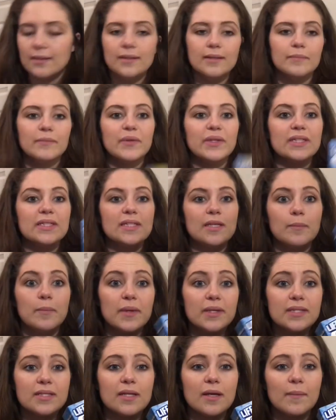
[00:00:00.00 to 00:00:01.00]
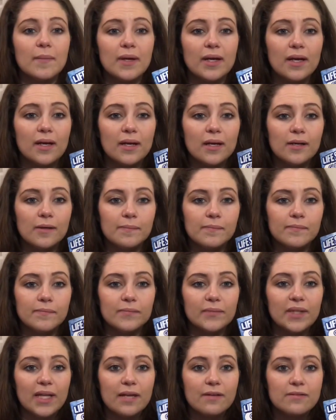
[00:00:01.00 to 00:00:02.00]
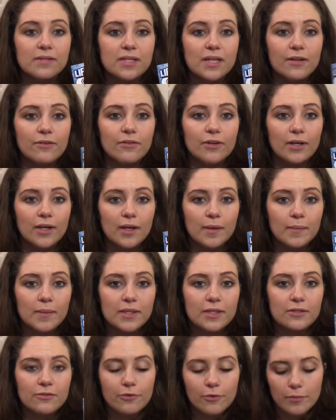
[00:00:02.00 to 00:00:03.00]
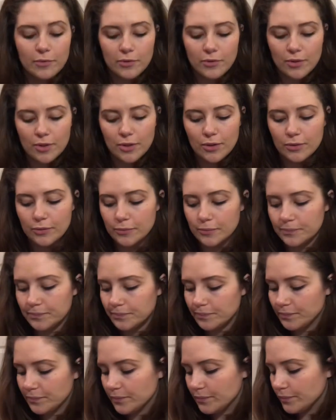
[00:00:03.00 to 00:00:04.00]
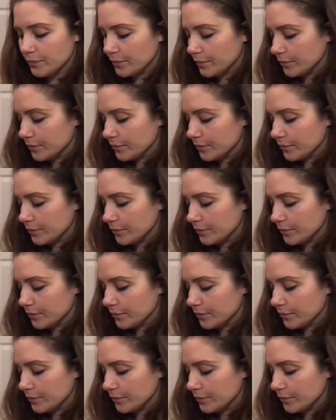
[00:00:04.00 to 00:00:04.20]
I picked up some um, Lifesaver gummies for Monroe.